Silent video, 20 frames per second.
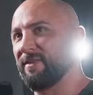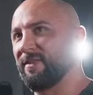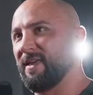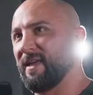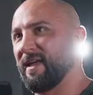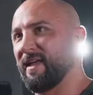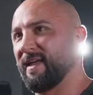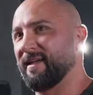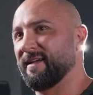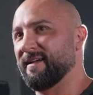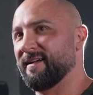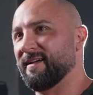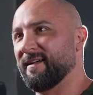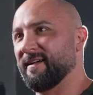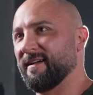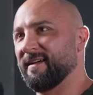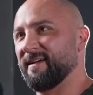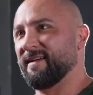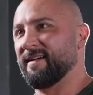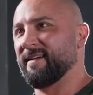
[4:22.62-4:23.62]
they
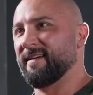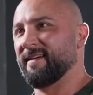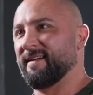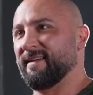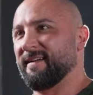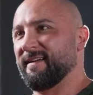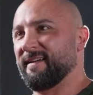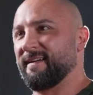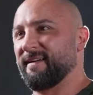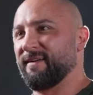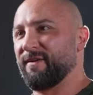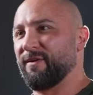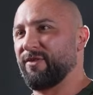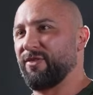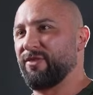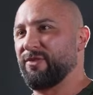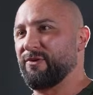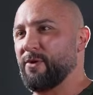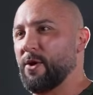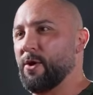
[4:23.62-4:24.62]

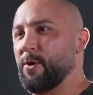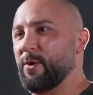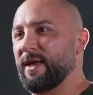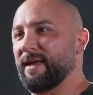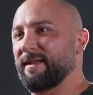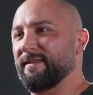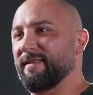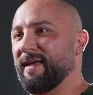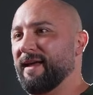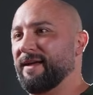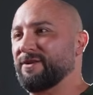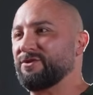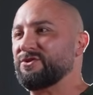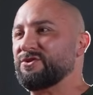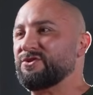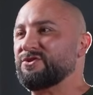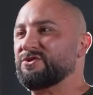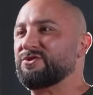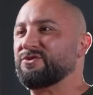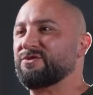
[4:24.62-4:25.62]
throw in like
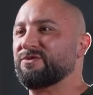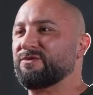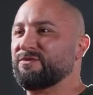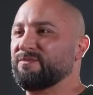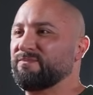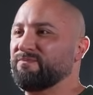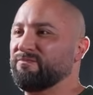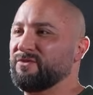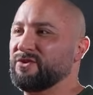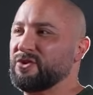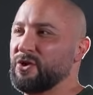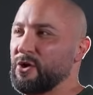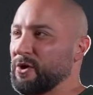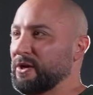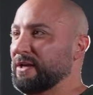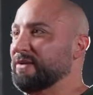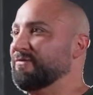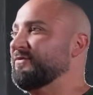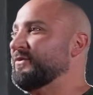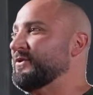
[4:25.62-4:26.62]

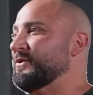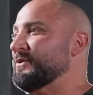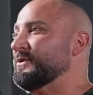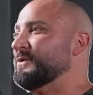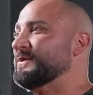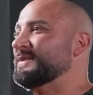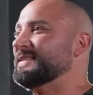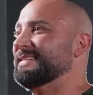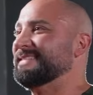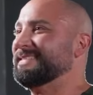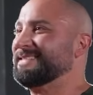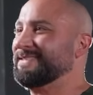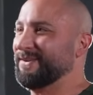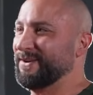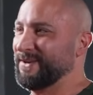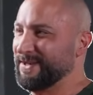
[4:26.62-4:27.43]
dirty foods and dirty